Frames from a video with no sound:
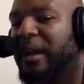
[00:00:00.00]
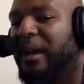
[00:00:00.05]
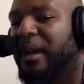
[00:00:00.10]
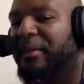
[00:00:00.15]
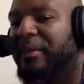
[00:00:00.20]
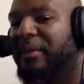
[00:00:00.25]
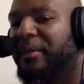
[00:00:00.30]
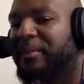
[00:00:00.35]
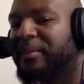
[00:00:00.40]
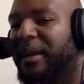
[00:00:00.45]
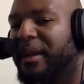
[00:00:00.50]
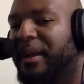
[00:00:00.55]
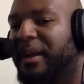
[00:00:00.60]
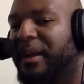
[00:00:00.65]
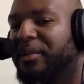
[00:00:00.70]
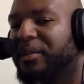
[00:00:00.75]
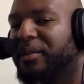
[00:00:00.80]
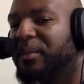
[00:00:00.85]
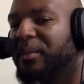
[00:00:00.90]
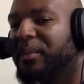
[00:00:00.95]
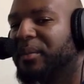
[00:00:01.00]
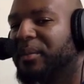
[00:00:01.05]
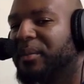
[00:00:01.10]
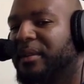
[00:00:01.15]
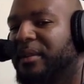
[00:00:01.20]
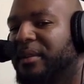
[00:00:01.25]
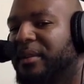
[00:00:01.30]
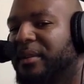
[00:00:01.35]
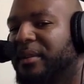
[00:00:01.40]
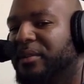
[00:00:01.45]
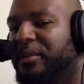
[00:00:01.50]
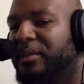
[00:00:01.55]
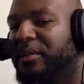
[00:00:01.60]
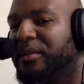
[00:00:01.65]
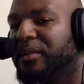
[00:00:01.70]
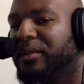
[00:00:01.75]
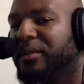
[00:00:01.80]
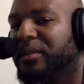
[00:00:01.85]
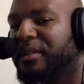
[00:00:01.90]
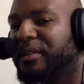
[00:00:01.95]
avec bayo twop.
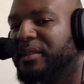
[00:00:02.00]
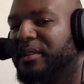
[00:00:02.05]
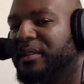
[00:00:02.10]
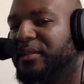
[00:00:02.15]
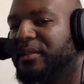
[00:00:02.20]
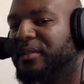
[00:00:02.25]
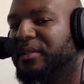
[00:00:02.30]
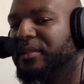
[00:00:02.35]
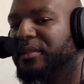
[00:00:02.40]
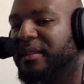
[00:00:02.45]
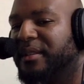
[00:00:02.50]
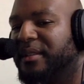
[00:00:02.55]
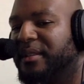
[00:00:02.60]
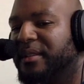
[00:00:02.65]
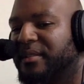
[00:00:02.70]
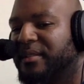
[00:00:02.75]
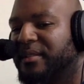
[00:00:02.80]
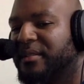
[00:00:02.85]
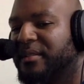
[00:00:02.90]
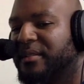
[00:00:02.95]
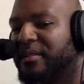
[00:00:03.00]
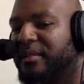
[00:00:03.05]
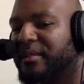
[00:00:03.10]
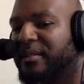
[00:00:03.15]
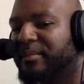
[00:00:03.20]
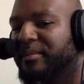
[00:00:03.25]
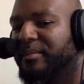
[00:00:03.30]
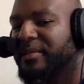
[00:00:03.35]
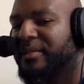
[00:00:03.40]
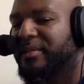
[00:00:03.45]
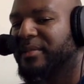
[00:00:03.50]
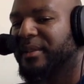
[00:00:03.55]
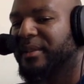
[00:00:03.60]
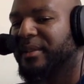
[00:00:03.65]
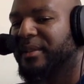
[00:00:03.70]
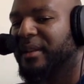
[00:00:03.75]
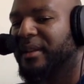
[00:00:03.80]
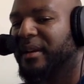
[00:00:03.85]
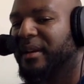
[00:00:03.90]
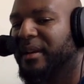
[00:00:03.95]
You could just use this. Mess
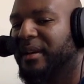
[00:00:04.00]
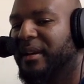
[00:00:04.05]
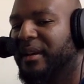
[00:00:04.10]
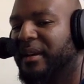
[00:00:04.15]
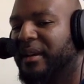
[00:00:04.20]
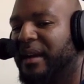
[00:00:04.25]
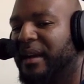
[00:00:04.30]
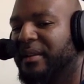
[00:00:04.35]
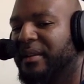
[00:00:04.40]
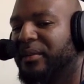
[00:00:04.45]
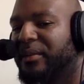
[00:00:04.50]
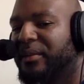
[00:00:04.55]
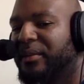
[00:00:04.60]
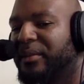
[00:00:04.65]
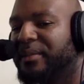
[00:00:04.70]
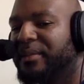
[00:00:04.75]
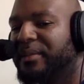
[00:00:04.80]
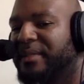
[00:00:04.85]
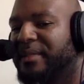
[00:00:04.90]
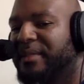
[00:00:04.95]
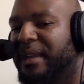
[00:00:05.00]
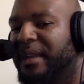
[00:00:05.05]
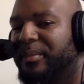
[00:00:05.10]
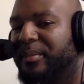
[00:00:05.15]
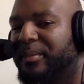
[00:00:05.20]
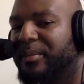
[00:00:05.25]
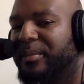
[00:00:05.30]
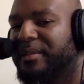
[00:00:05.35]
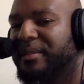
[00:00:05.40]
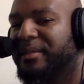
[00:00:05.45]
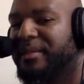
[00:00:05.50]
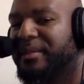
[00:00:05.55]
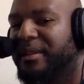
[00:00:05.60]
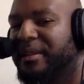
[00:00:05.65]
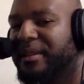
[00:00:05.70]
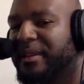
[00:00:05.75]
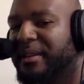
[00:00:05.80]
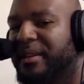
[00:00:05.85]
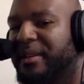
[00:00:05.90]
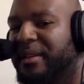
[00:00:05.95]
with al no volume sayo. Upa
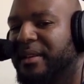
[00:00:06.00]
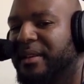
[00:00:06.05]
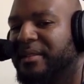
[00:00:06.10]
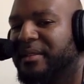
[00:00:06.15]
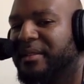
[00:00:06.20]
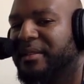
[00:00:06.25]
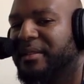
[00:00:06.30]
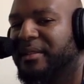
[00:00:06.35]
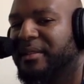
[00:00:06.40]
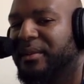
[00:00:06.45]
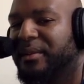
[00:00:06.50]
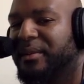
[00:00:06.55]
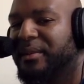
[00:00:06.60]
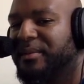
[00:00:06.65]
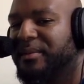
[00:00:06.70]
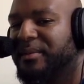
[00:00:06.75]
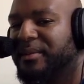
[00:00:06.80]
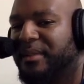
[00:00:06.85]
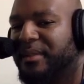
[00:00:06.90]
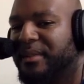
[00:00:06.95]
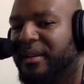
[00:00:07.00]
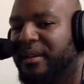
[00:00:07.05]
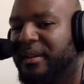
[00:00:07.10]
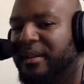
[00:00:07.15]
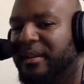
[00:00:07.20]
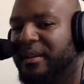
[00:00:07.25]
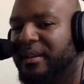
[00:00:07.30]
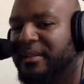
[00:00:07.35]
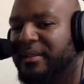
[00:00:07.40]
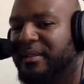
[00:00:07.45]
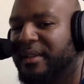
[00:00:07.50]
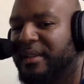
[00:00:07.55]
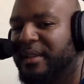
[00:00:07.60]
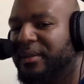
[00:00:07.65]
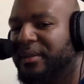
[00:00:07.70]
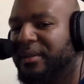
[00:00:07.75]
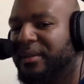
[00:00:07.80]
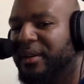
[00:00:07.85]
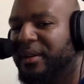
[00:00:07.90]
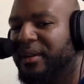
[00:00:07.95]
doesn't change the volume
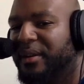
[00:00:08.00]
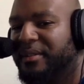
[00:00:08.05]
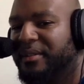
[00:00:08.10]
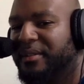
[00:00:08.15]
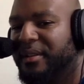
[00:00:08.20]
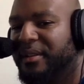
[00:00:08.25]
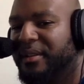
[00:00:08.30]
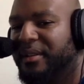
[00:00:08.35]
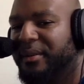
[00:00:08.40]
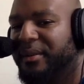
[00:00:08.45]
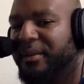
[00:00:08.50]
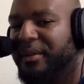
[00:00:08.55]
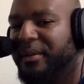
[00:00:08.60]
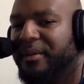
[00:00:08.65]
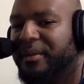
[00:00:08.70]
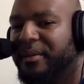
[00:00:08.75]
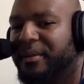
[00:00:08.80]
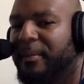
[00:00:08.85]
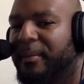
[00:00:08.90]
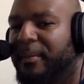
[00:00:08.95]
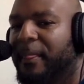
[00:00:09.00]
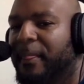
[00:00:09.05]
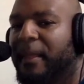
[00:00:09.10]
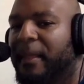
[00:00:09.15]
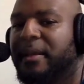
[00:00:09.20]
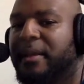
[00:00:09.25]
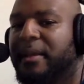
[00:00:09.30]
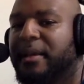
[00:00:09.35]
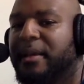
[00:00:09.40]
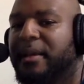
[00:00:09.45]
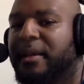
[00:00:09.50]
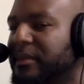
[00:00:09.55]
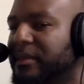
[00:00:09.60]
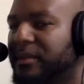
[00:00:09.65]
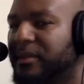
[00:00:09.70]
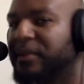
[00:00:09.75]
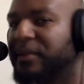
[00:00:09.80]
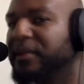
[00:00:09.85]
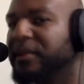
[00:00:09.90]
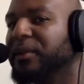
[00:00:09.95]
sayo na auxiliary.
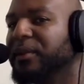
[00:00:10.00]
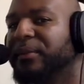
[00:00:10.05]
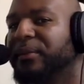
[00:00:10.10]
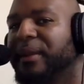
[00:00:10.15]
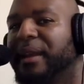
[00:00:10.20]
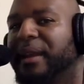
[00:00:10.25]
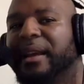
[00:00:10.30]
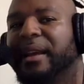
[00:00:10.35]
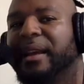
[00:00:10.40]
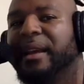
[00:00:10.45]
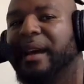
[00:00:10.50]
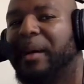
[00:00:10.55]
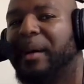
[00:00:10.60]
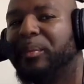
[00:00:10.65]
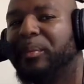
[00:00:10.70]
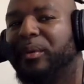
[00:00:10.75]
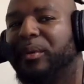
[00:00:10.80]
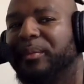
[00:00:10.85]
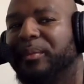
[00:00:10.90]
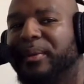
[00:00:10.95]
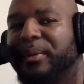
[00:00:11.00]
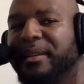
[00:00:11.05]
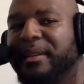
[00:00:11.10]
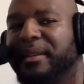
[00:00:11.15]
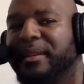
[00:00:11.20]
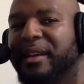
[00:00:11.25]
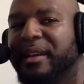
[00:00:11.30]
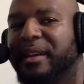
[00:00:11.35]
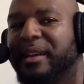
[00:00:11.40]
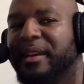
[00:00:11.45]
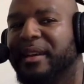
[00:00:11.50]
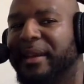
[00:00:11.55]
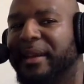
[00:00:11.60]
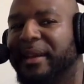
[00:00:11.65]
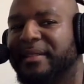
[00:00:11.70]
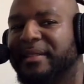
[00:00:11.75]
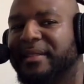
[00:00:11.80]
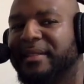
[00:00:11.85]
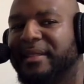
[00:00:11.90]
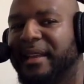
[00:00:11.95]
So si vous voulez apprendre plus na
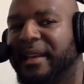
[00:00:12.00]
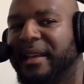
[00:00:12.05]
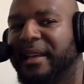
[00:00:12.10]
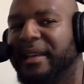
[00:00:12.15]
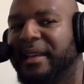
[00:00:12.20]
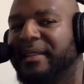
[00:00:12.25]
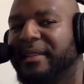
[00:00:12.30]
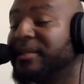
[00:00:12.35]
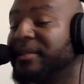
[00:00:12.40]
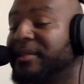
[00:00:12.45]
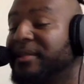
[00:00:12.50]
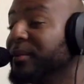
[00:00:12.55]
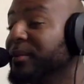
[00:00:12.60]
main stage, si